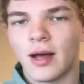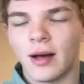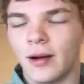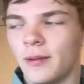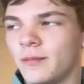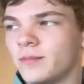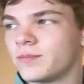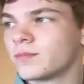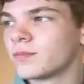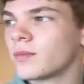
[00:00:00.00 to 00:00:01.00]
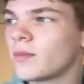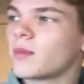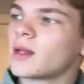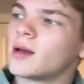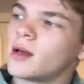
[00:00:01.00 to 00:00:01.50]
Um,
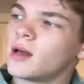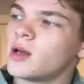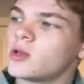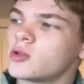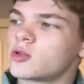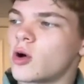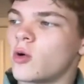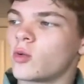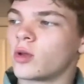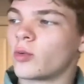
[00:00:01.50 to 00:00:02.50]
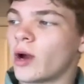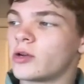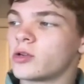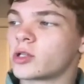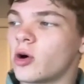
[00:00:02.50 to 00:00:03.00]
so the
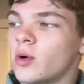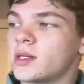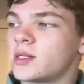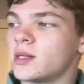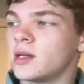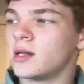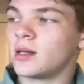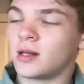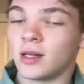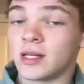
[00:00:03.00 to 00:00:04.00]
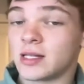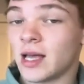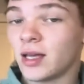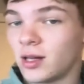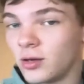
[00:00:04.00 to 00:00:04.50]
Rangers go into the
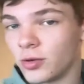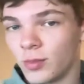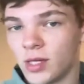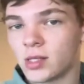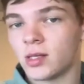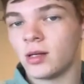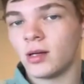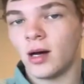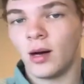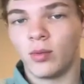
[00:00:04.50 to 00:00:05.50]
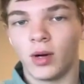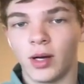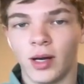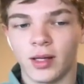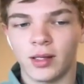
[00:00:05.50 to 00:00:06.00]
second intermission up
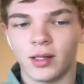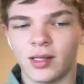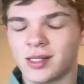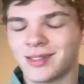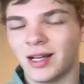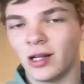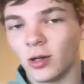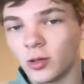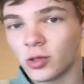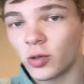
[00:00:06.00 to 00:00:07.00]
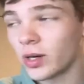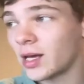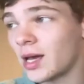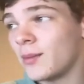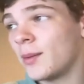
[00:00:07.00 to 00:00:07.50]
one nothing. This uh, low scoring
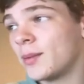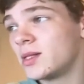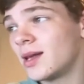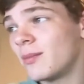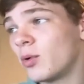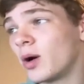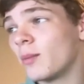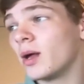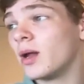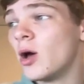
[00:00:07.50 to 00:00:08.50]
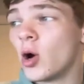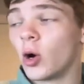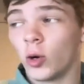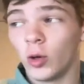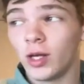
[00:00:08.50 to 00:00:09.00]
game up until that point, but
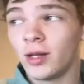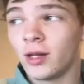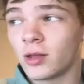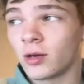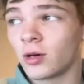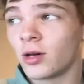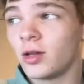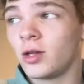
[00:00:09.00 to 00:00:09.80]
early in the third,